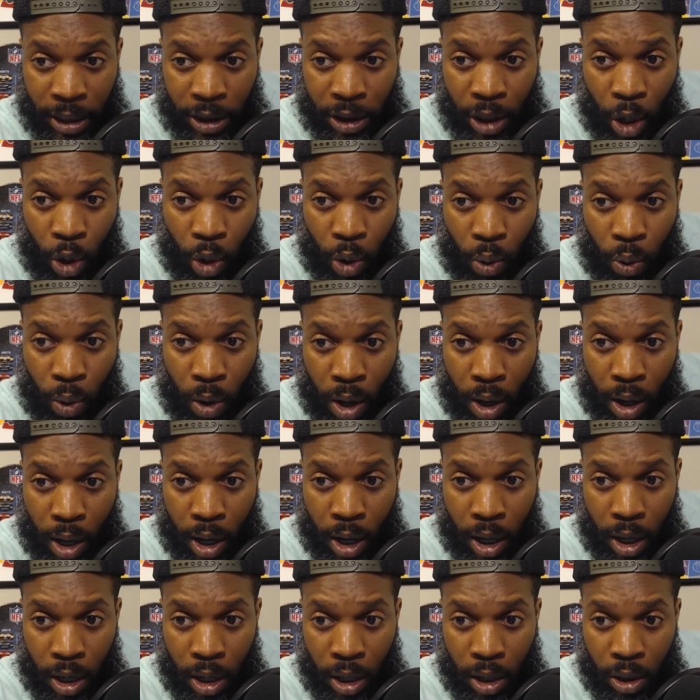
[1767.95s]
So
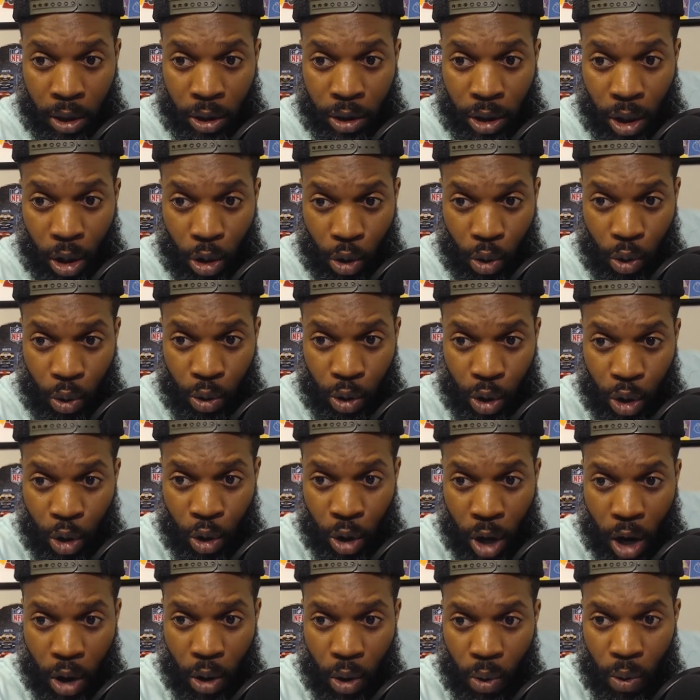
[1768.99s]
you
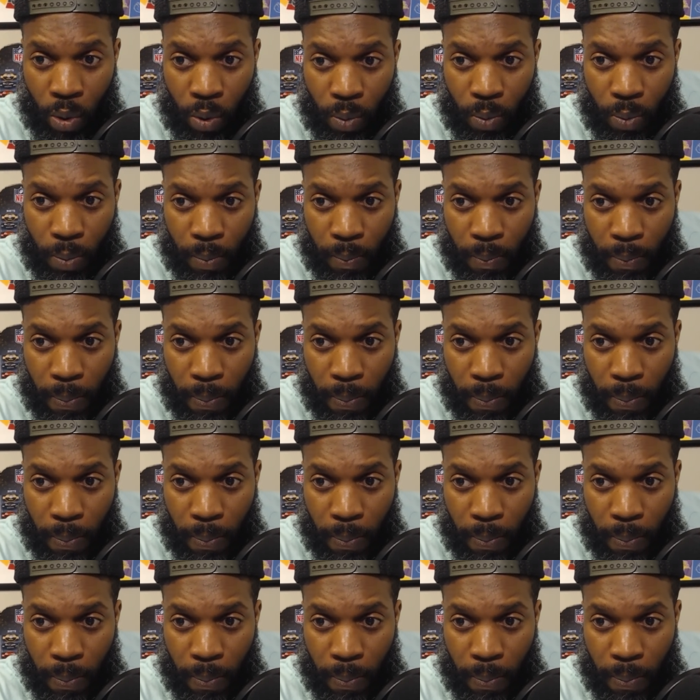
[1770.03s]
know,